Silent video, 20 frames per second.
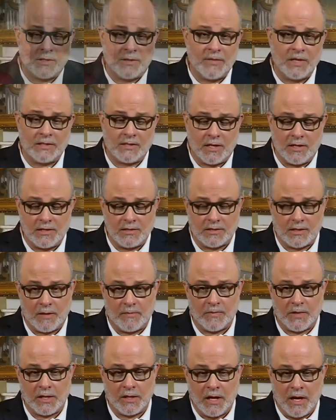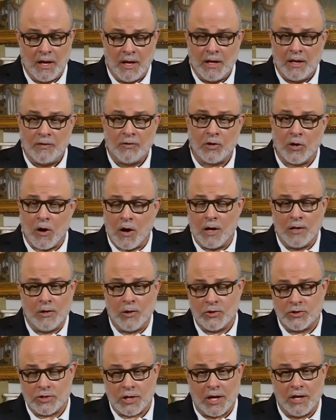Let me tell you something. There are
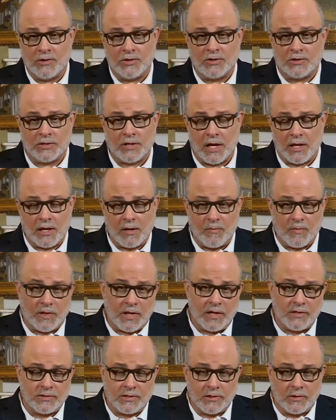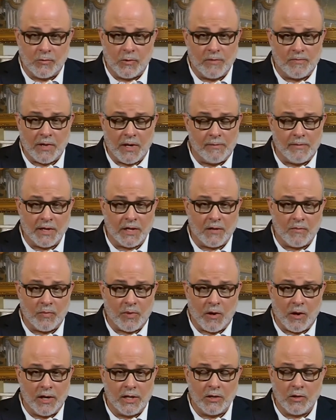no changes taking place in the Republican
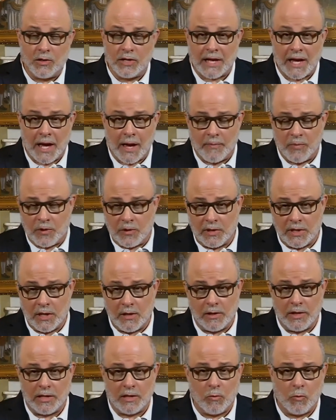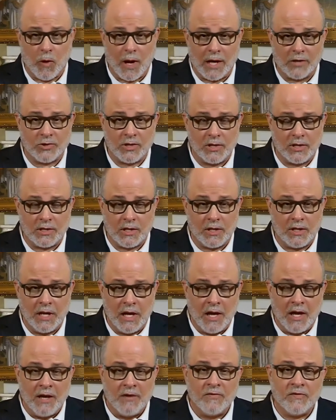Party on Capitol Hill and in Washington.
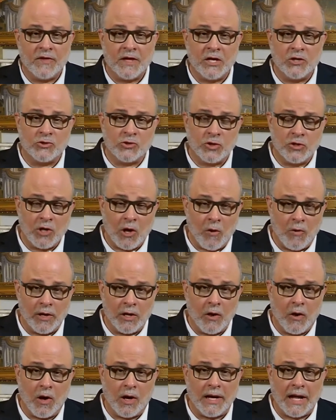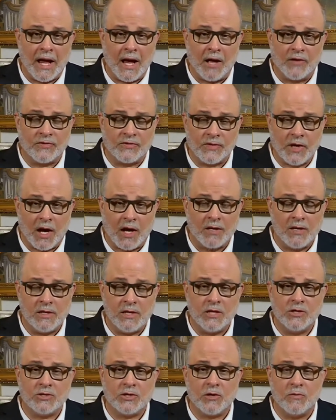Things are going on outside in
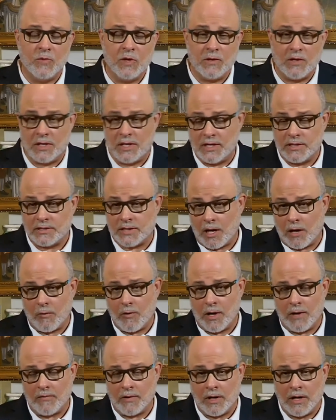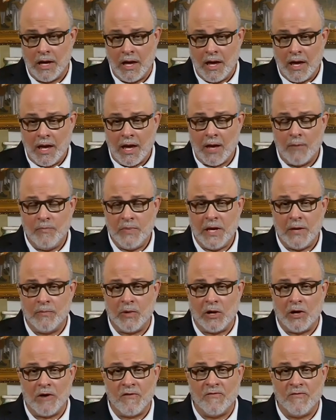these communities, however, and
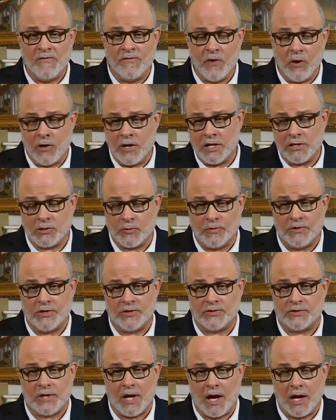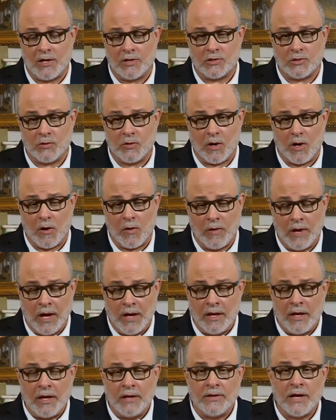people are furious with the status quo.
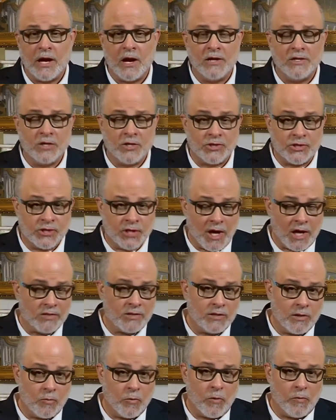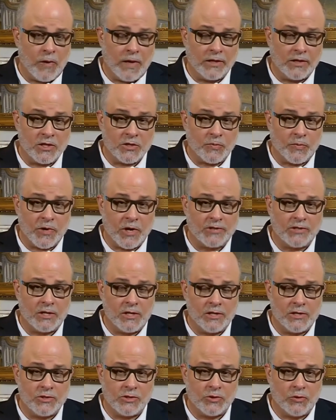They are disgusted with what this
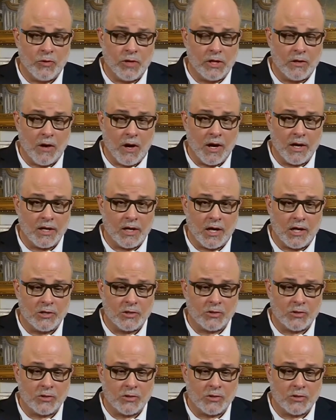president is doing to our country.